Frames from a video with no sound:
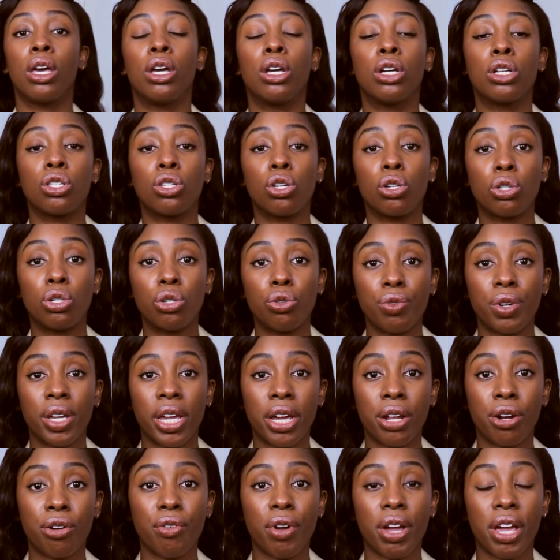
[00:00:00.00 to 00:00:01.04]
So to
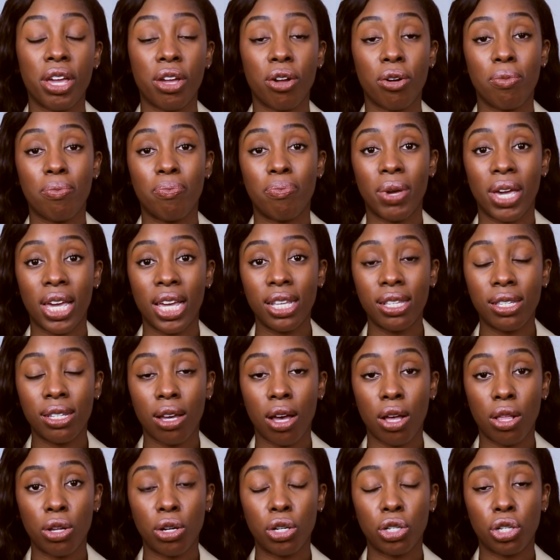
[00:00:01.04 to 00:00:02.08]
reiterate, your base
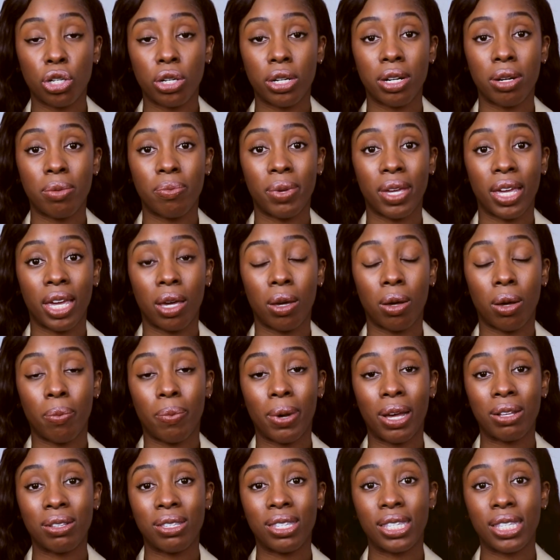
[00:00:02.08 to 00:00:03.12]
colors are going to be
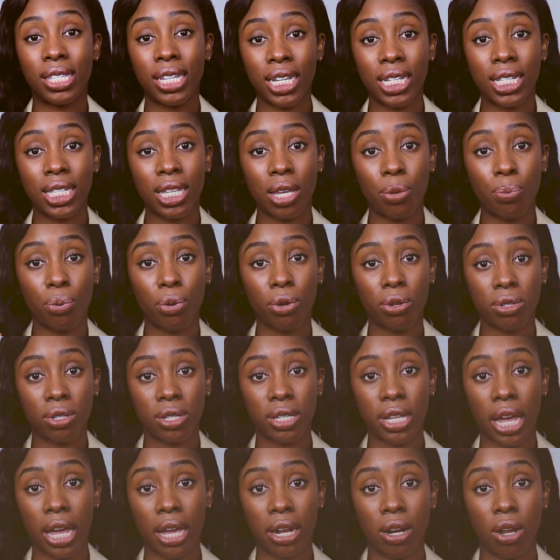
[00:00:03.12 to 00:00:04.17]
about
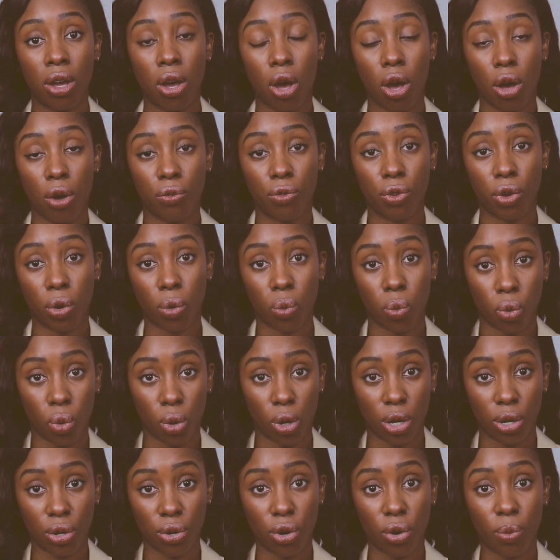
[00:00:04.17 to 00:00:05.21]
60% of your
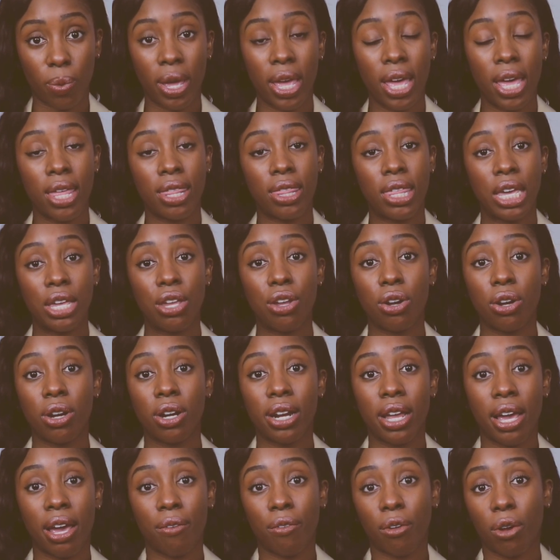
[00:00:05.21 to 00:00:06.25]
wardrobe. Then you're going
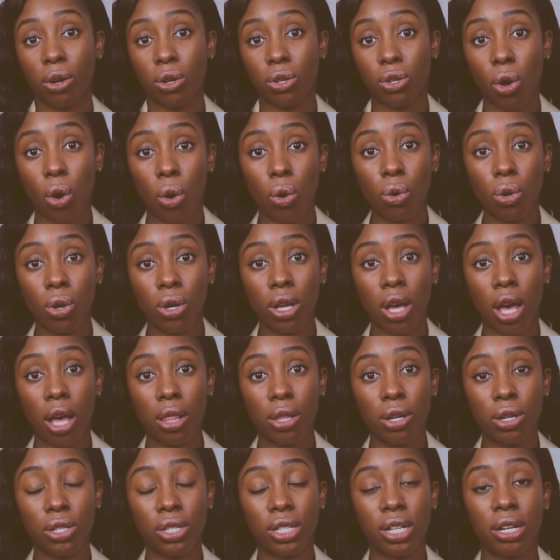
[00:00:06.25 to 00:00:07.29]
to have your tonal
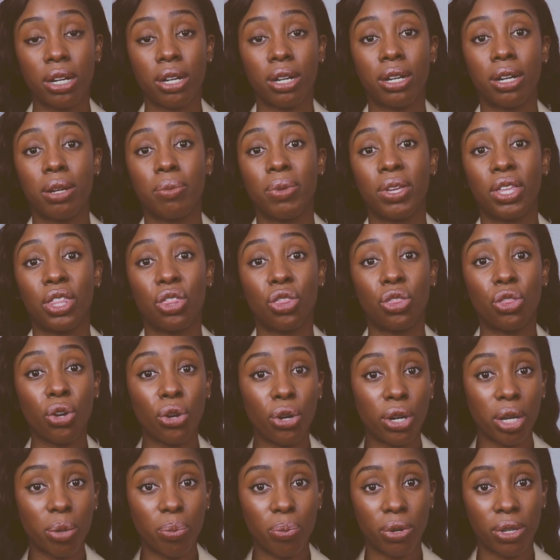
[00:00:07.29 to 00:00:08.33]
colors that are going to be
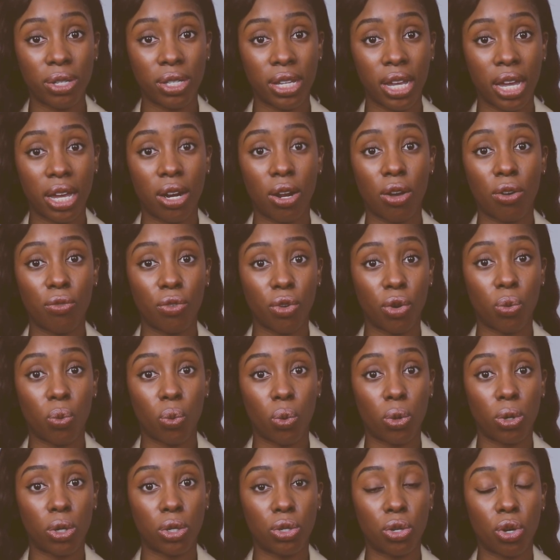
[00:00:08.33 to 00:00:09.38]
30% of your
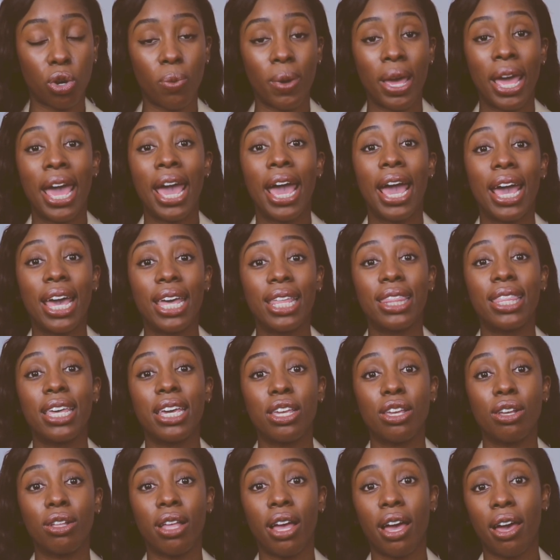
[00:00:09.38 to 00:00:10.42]
wardrobe, and
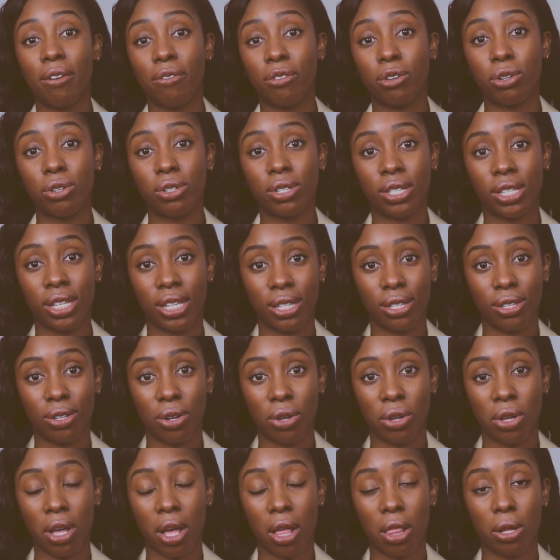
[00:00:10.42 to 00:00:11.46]
then you'll have your
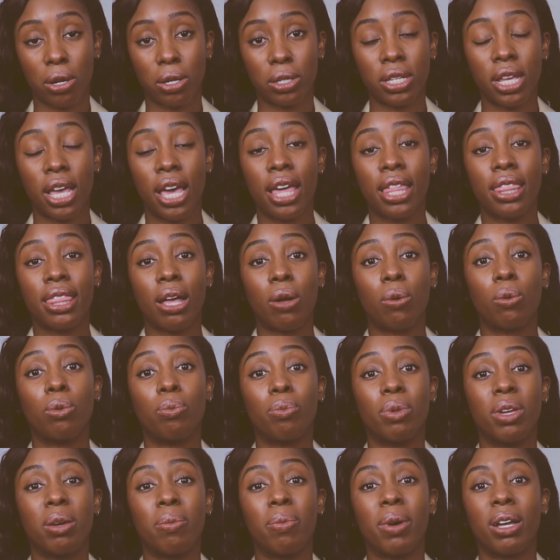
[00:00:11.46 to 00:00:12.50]
seasonal colors that will
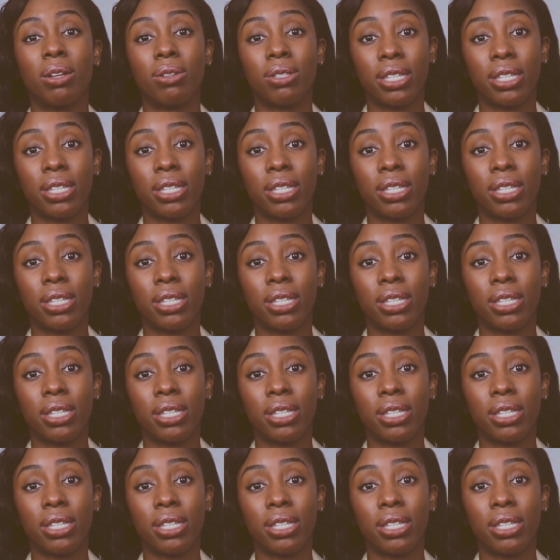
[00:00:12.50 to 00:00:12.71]
be about